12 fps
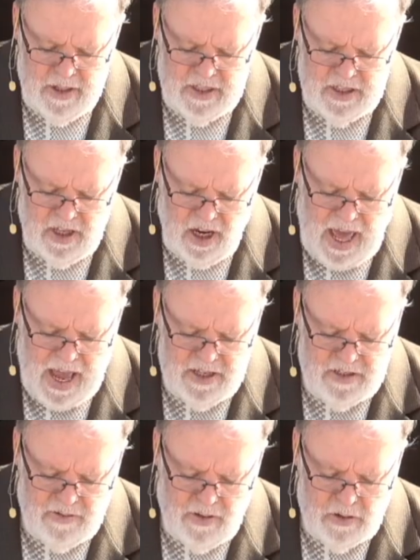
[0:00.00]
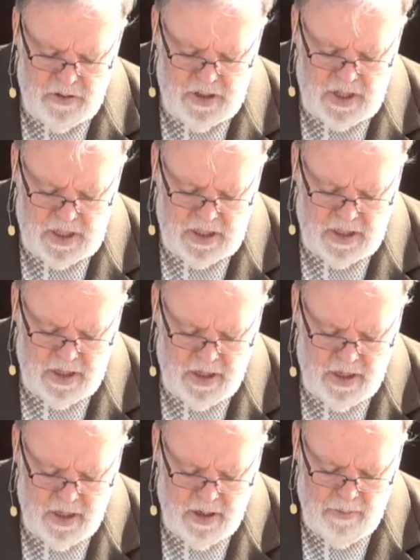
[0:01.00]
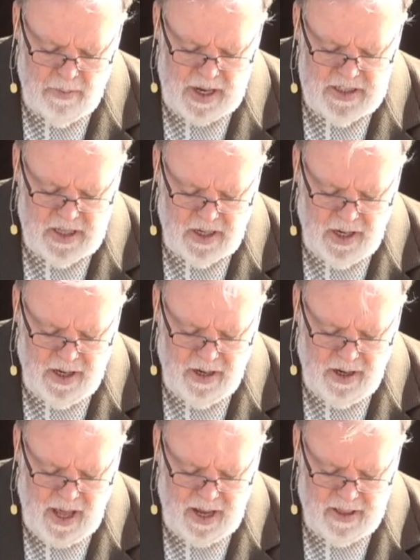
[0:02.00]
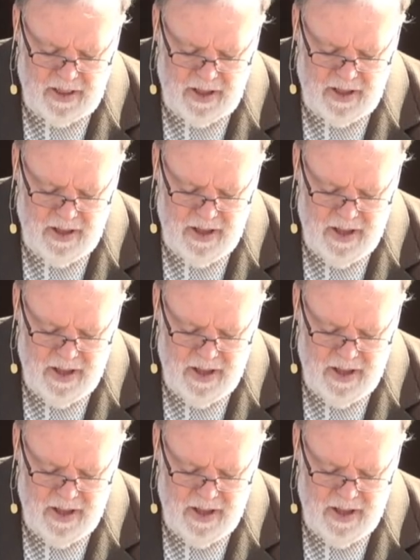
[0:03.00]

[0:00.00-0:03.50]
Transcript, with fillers: is the last of those six, basically like the,